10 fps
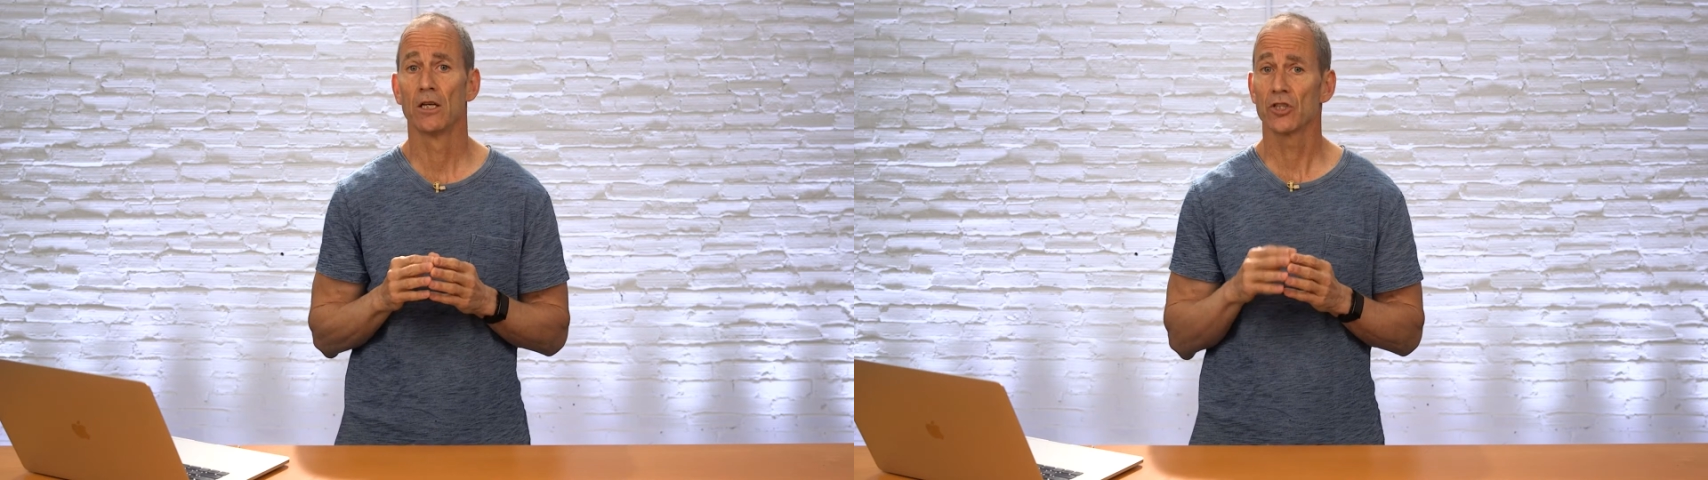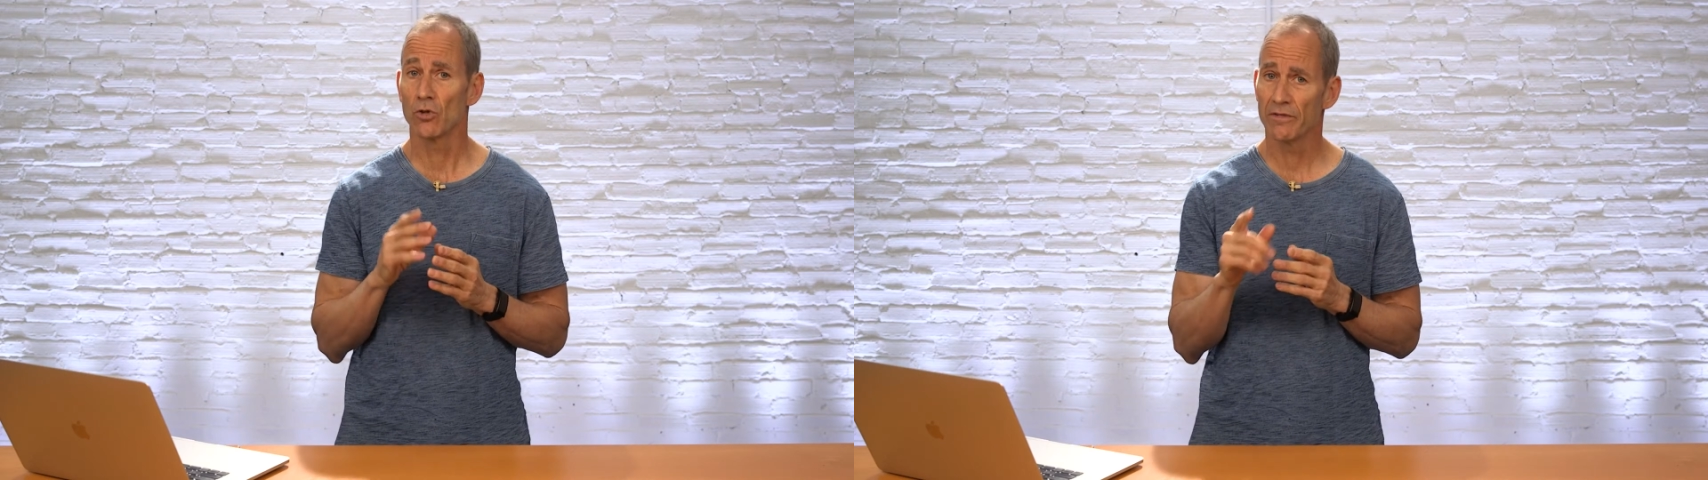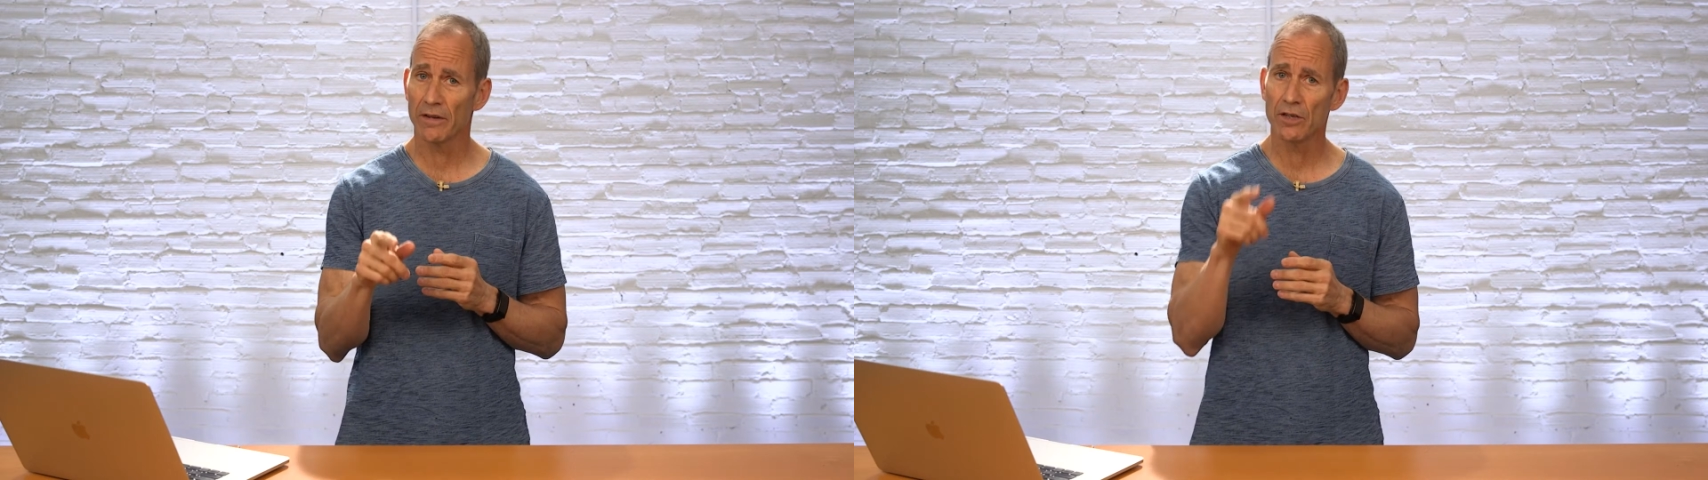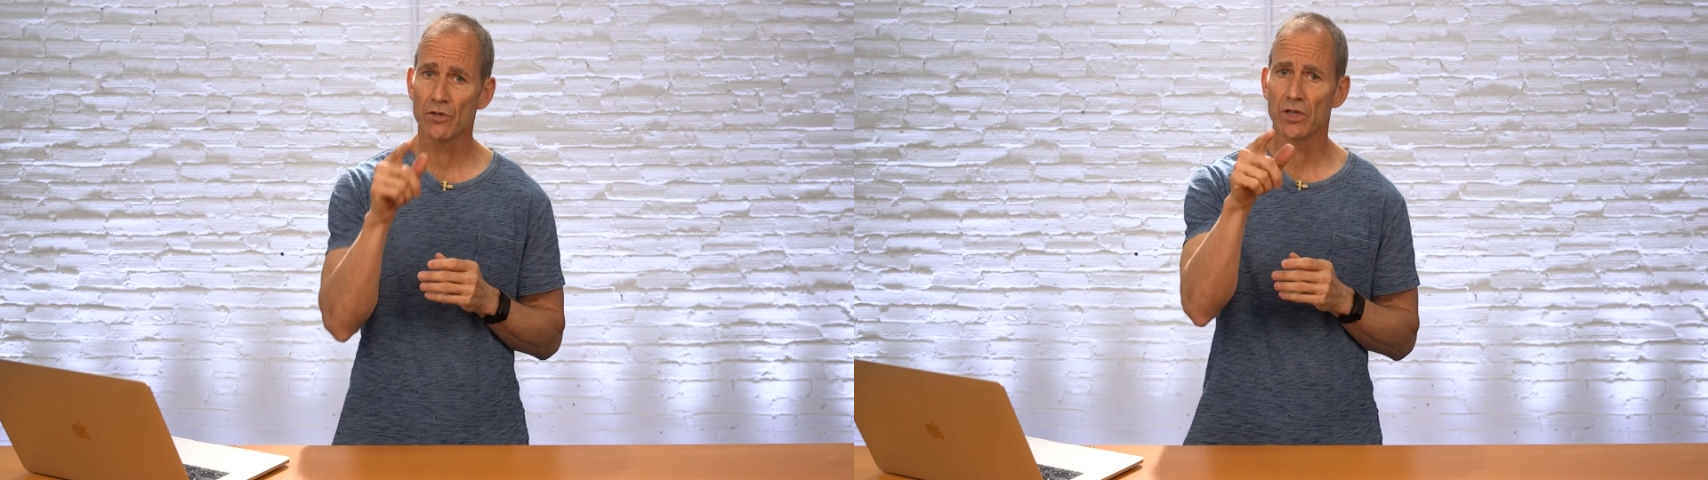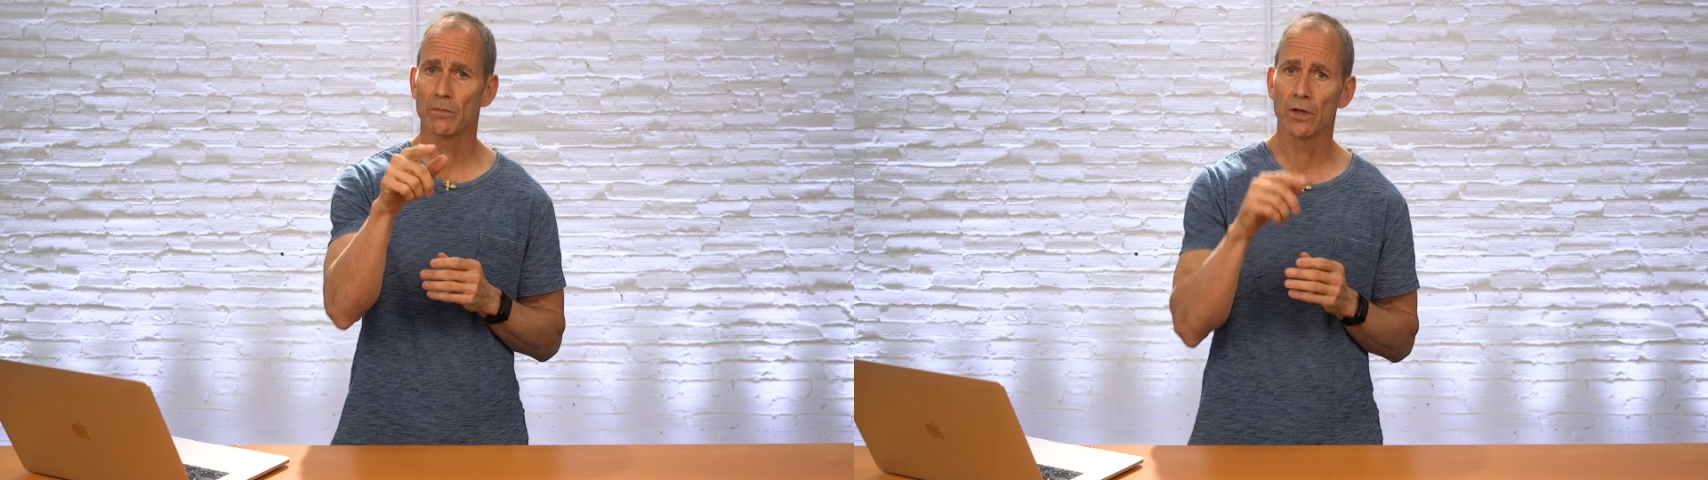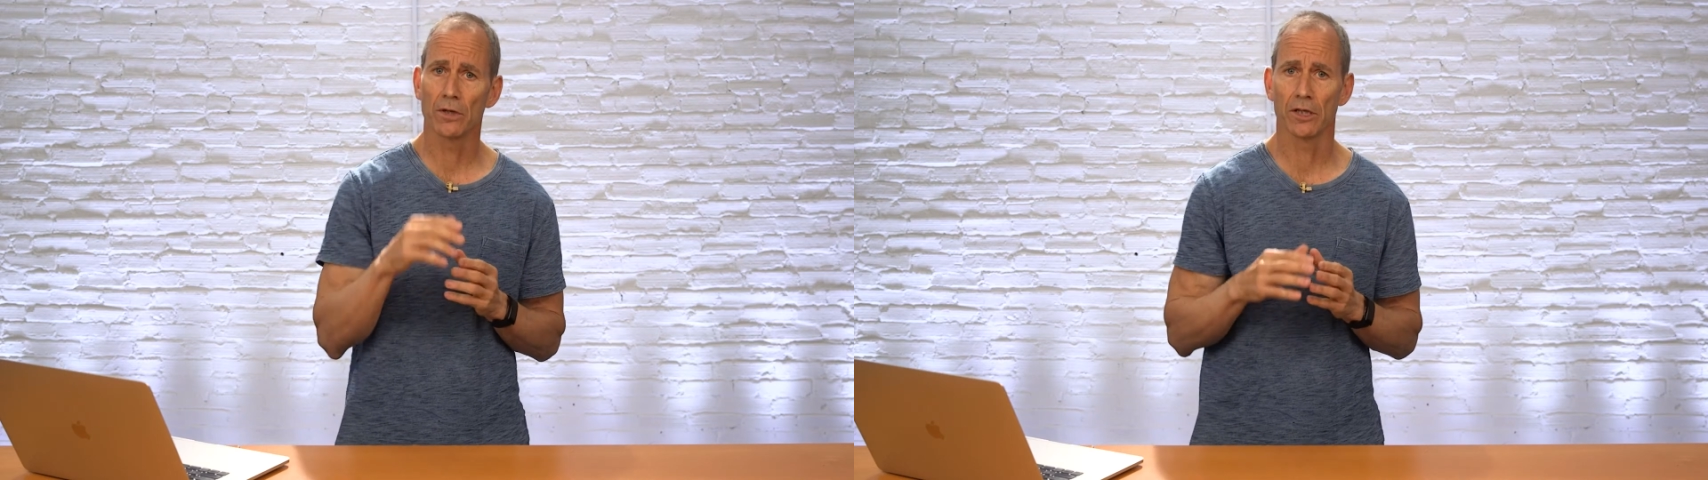So we've given you the ability